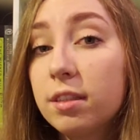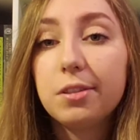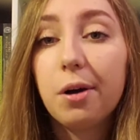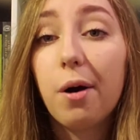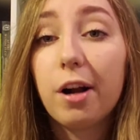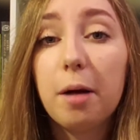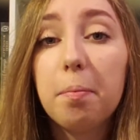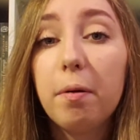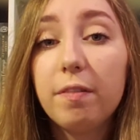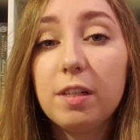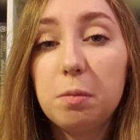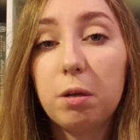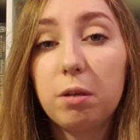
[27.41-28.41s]
So a couple of
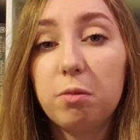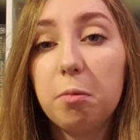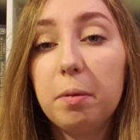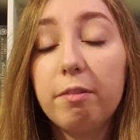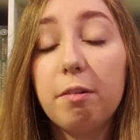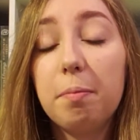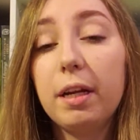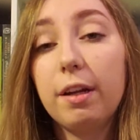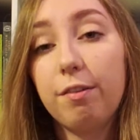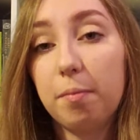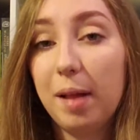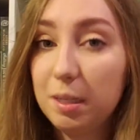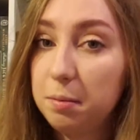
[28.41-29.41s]
these books will be repeated
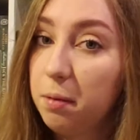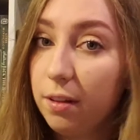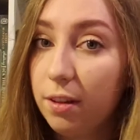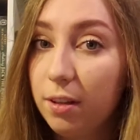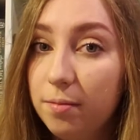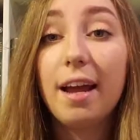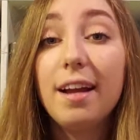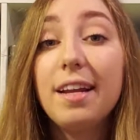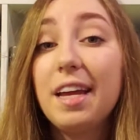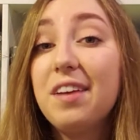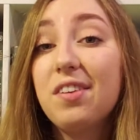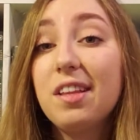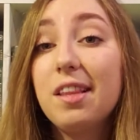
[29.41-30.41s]
from last month, and
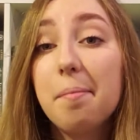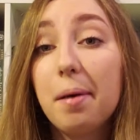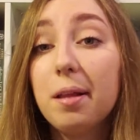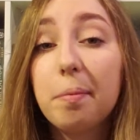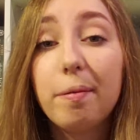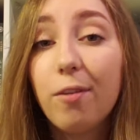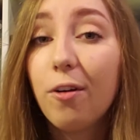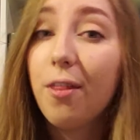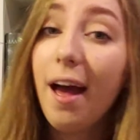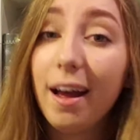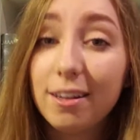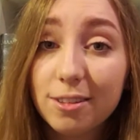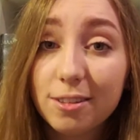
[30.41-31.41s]
even the month before that.